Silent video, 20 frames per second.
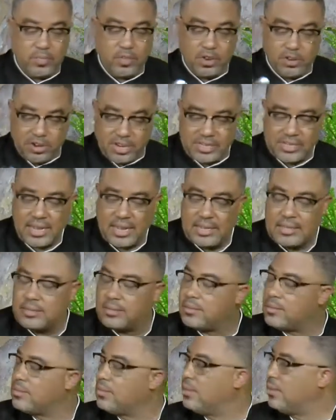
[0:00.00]
Grace
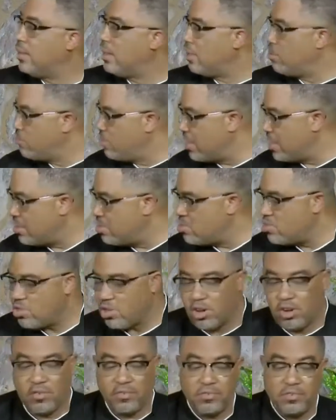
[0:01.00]
has a
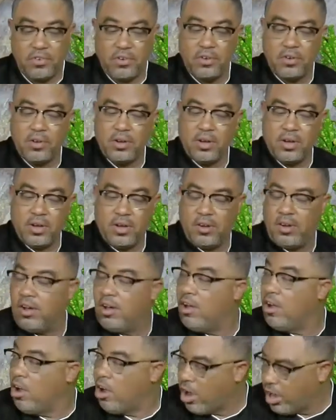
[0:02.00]
range of
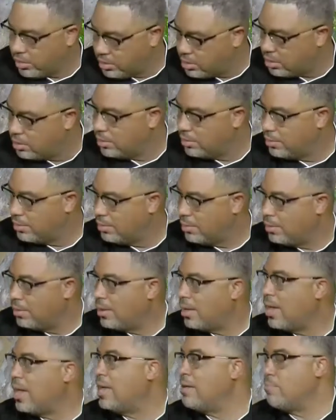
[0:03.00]
hot
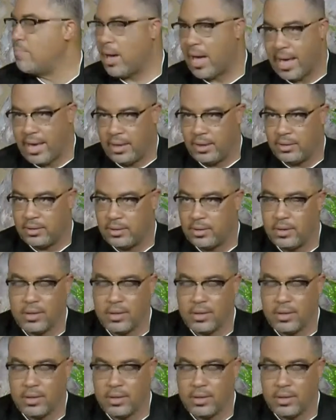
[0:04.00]
and mild.